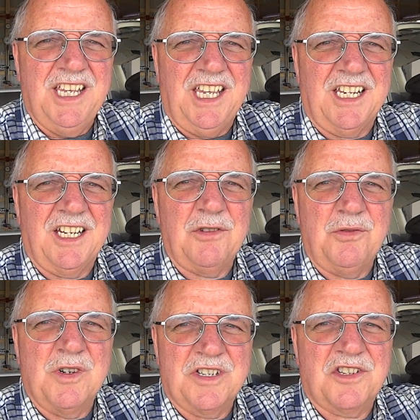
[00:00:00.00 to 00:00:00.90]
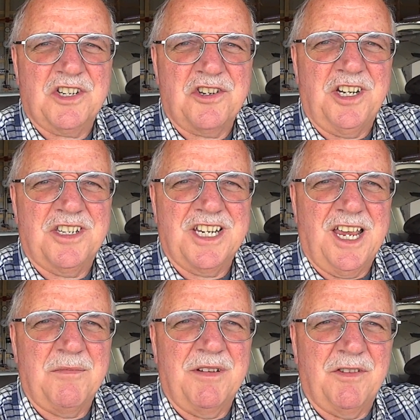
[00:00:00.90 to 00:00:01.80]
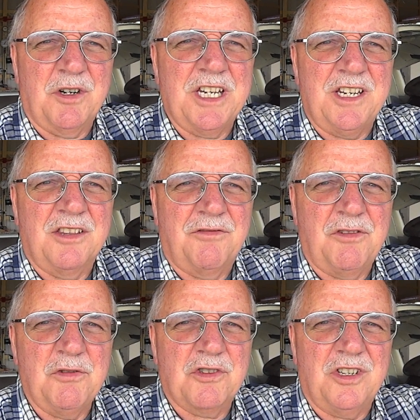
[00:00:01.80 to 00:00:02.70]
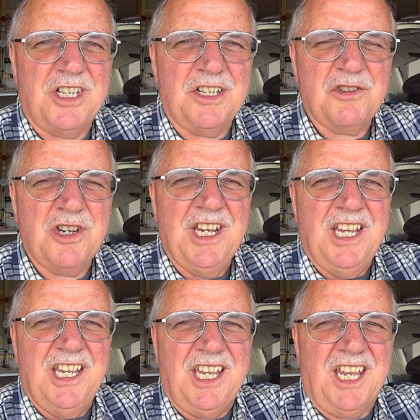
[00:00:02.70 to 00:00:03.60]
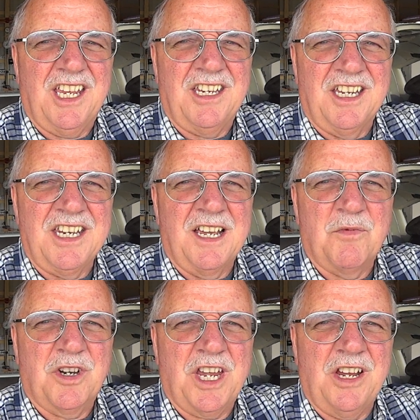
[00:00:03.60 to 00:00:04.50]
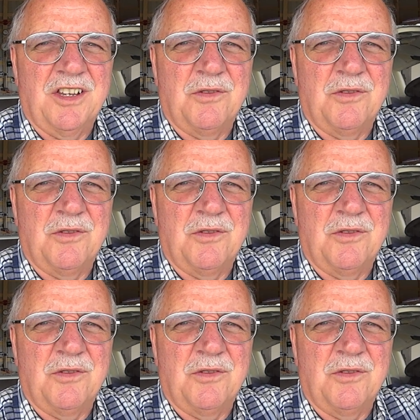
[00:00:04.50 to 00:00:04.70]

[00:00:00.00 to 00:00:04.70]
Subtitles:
And I do one section at a time. I've already done the fuselage, and now I'm working on the